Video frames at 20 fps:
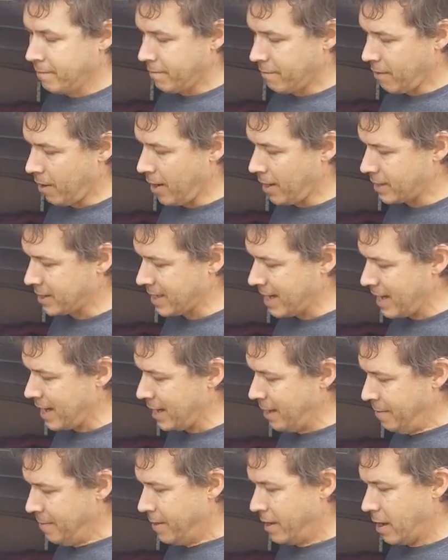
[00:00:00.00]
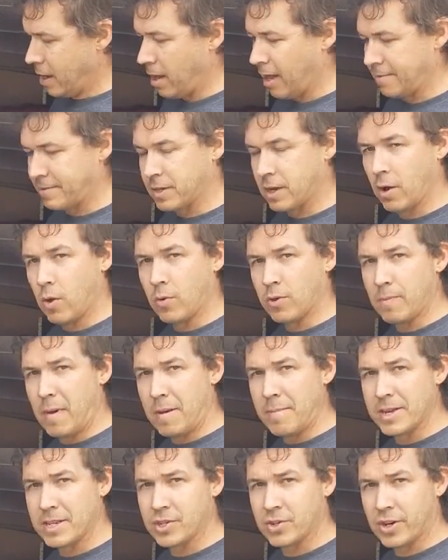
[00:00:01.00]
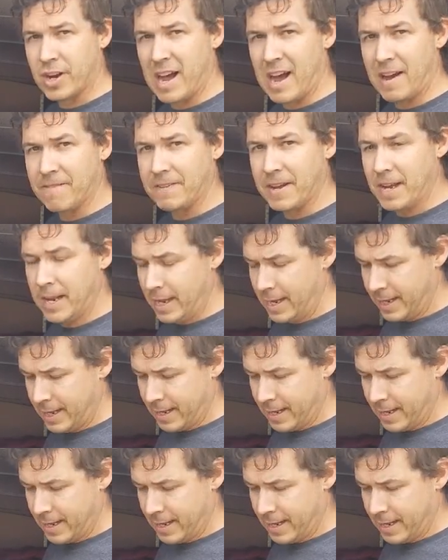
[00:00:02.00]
Very exciting. I'll have to go with my Mister Coffee